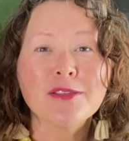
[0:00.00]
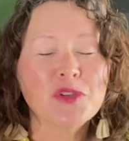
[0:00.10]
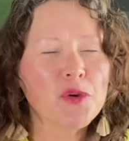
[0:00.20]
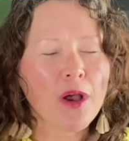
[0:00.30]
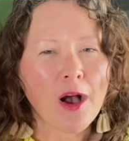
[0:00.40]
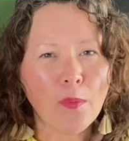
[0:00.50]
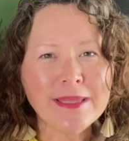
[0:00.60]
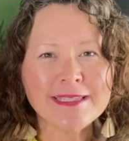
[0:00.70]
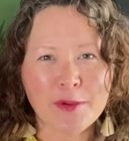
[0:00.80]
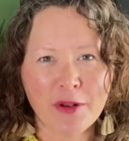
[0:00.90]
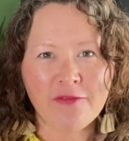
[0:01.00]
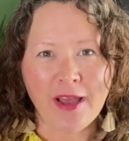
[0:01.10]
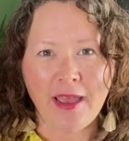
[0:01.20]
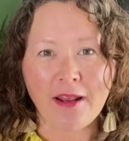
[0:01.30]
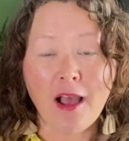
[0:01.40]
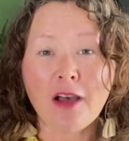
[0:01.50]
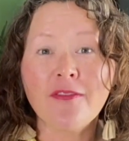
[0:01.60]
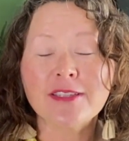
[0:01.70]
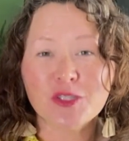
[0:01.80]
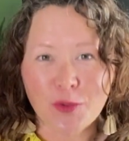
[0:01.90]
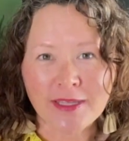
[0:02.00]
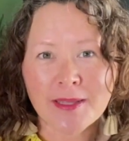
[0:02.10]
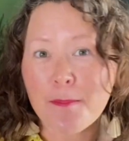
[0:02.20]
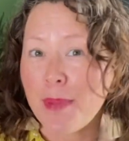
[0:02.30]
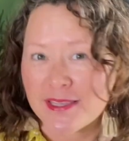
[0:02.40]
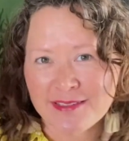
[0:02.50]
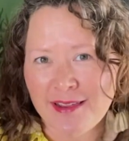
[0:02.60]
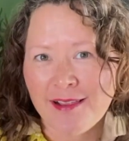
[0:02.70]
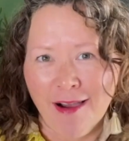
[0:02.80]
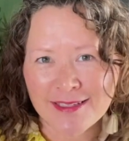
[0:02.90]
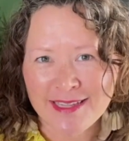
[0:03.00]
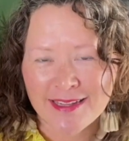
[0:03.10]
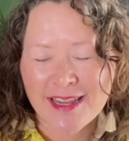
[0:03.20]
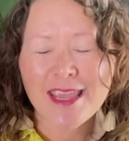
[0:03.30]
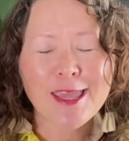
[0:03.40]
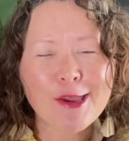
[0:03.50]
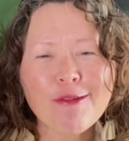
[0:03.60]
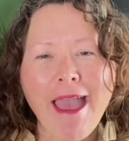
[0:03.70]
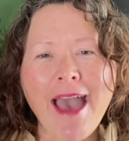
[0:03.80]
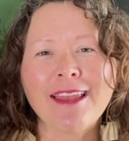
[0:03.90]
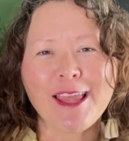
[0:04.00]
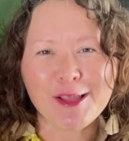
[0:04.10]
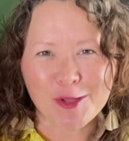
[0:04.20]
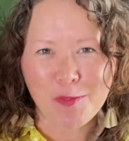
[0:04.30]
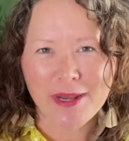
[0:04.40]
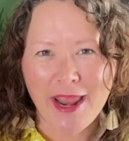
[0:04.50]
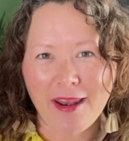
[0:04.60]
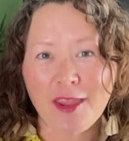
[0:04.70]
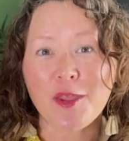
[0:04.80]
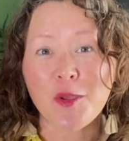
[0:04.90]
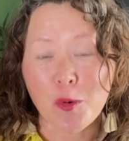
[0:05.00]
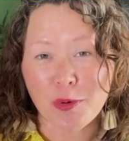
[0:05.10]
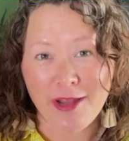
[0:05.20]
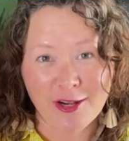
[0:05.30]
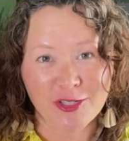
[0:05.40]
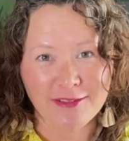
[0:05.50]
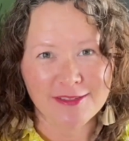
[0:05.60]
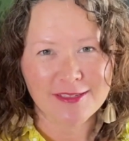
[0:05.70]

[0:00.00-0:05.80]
so you're always notified of stress-busting content here at Illuminating You Productions.